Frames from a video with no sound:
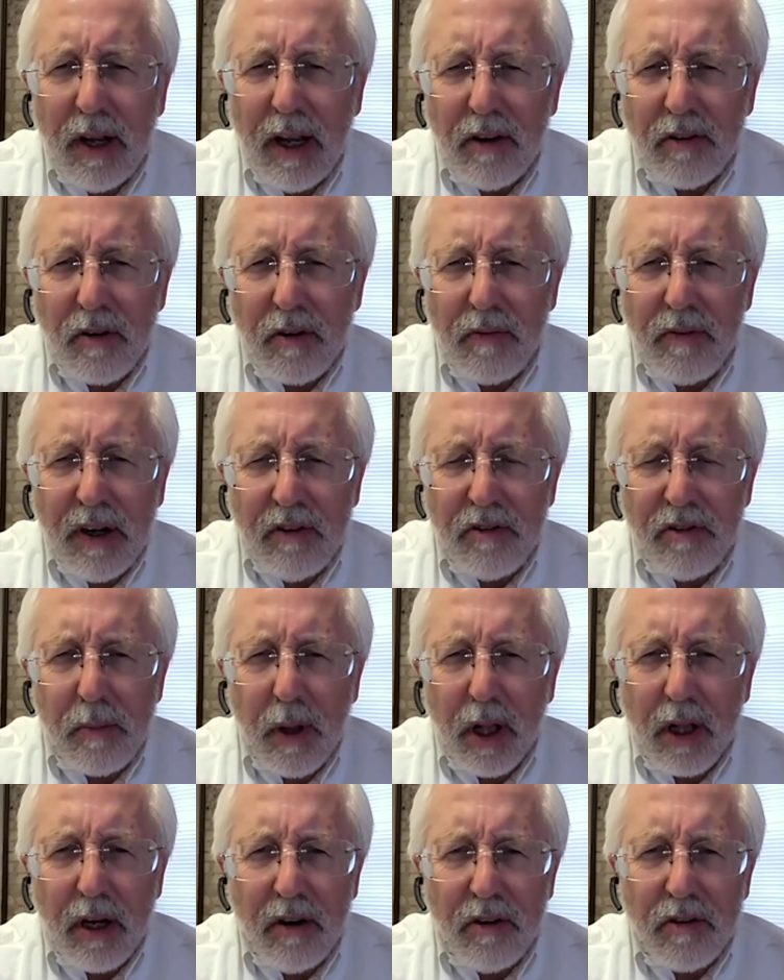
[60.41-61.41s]
has a
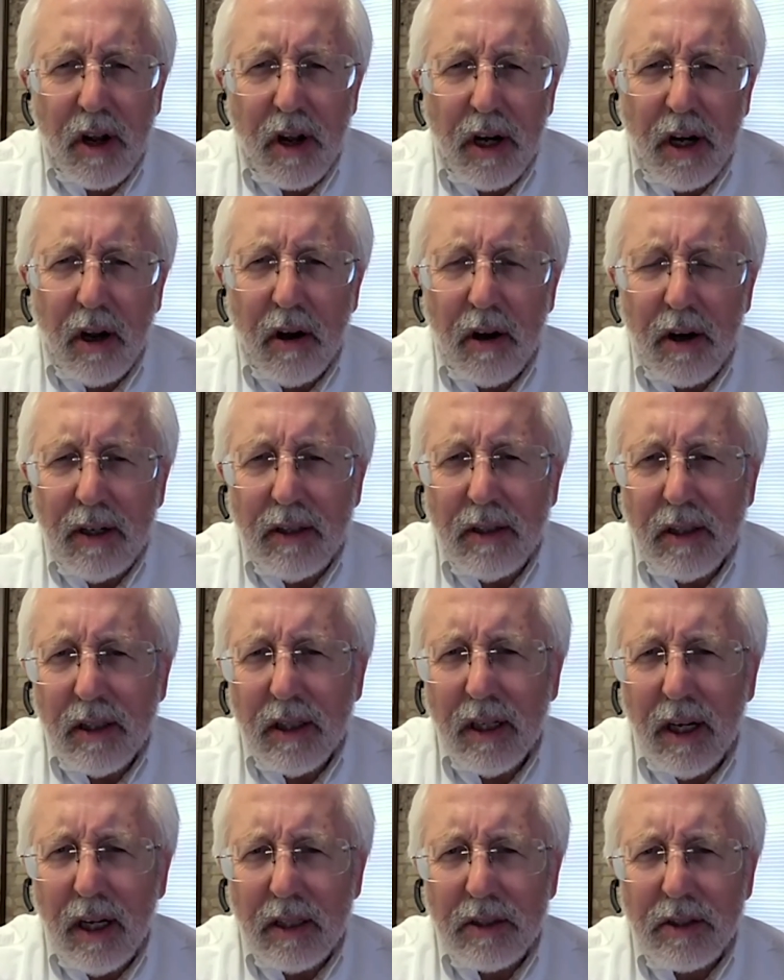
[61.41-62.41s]
feasibility study on it
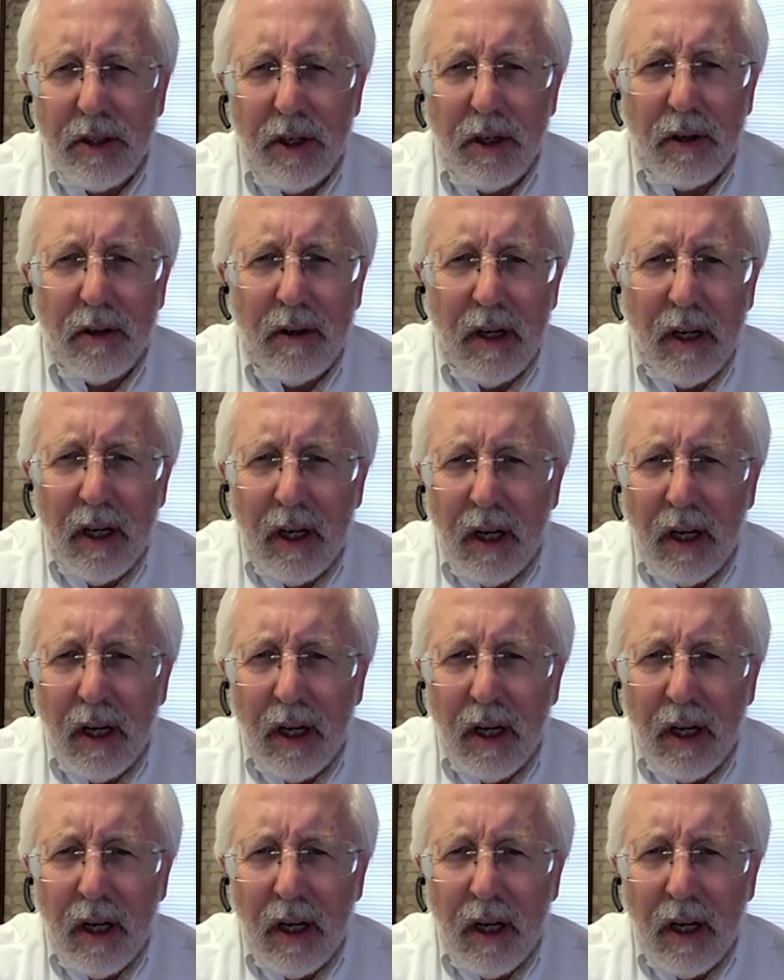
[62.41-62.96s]
done last year.